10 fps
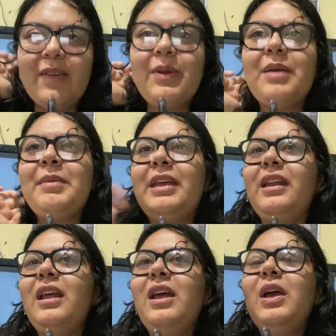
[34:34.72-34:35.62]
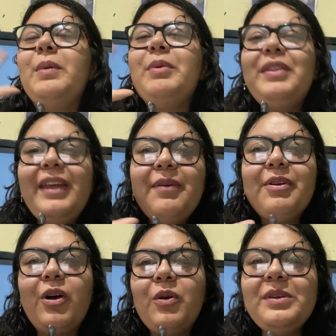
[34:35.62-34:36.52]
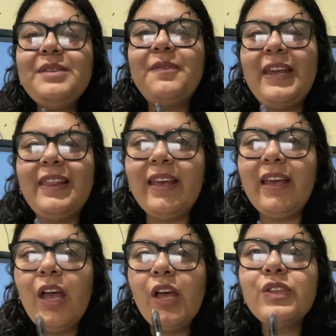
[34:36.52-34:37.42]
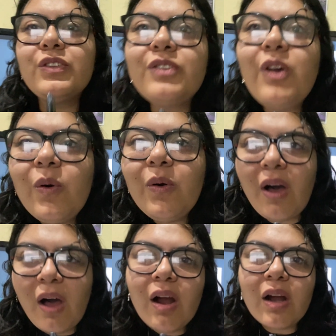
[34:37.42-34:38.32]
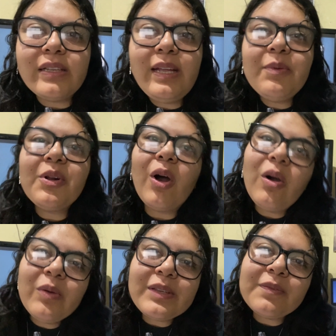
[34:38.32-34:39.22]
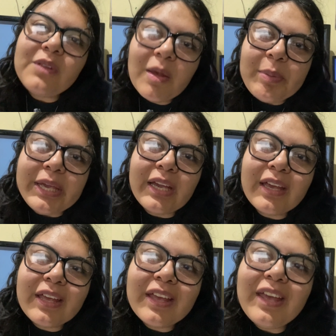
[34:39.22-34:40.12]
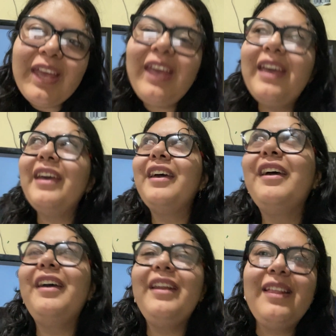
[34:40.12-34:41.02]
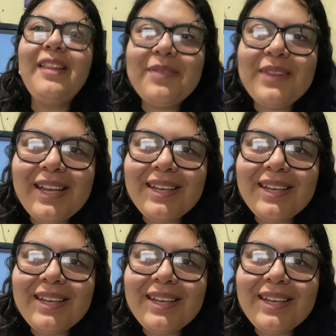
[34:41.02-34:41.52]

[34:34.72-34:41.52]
what I mean. But they were always failing so hard. They were always flopping. And I love that.